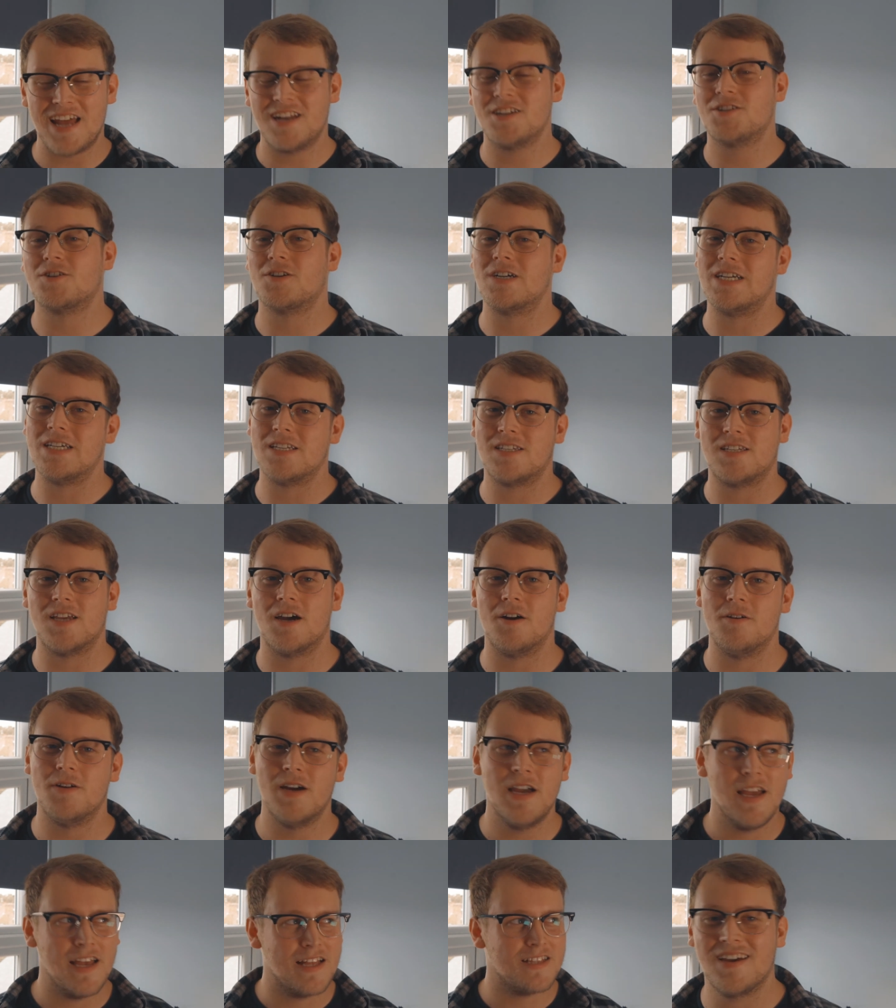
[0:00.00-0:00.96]
entries,
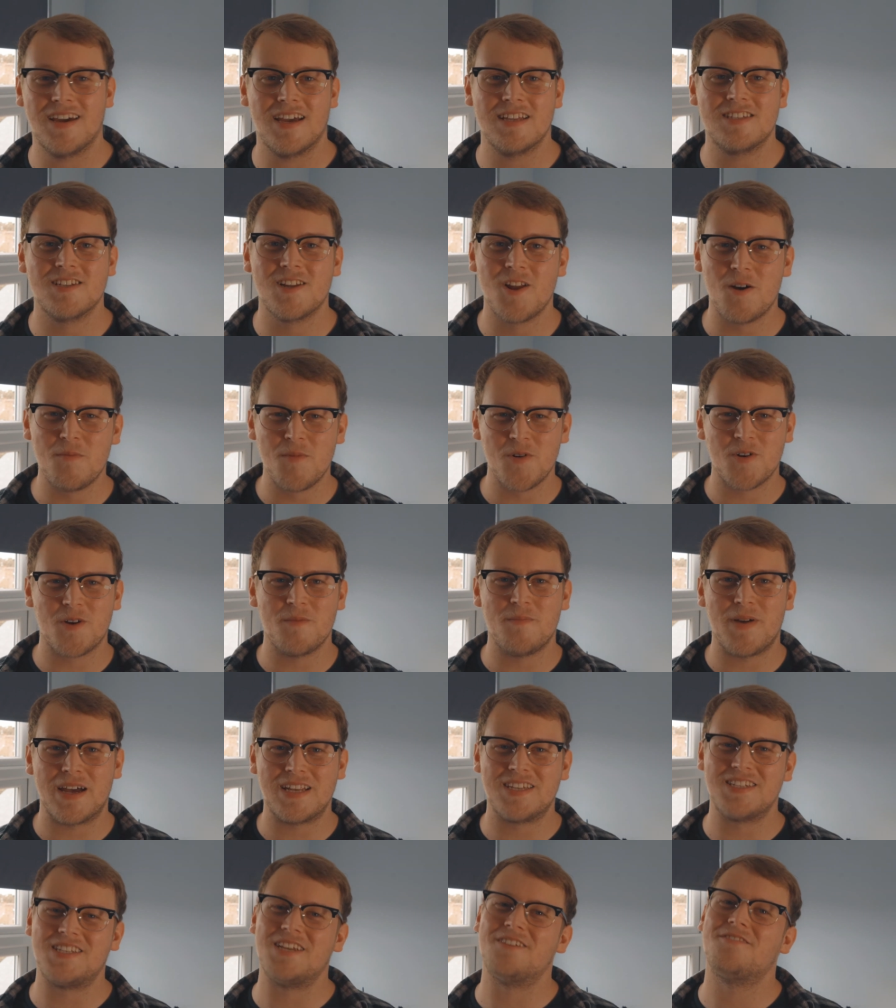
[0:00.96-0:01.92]
so it's a lot more
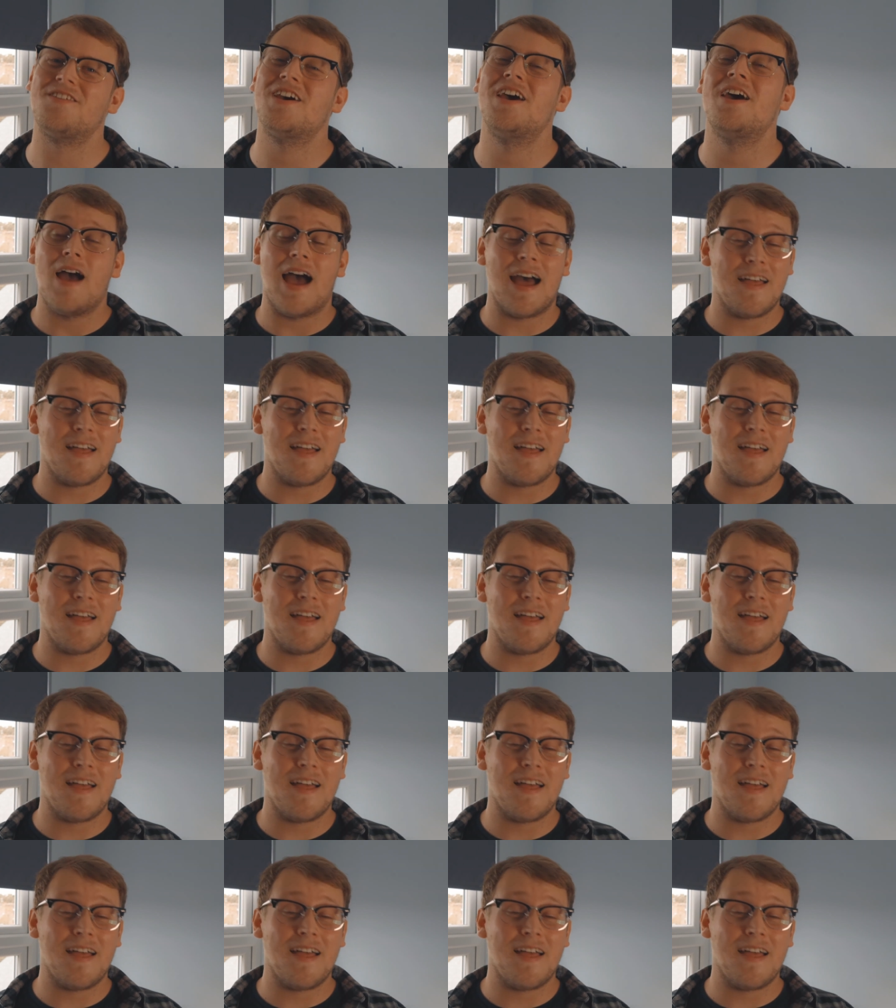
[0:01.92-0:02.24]
competitive.